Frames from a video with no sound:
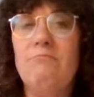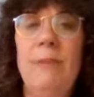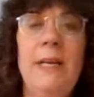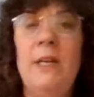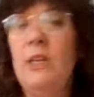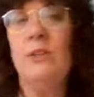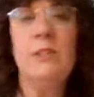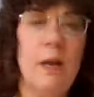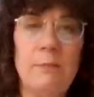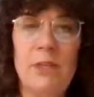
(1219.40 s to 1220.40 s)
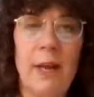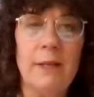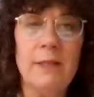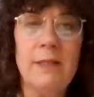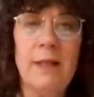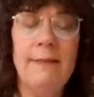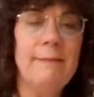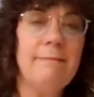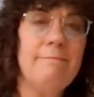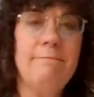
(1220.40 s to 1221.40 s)
meatier subjects
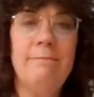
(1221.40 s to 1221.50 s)
than,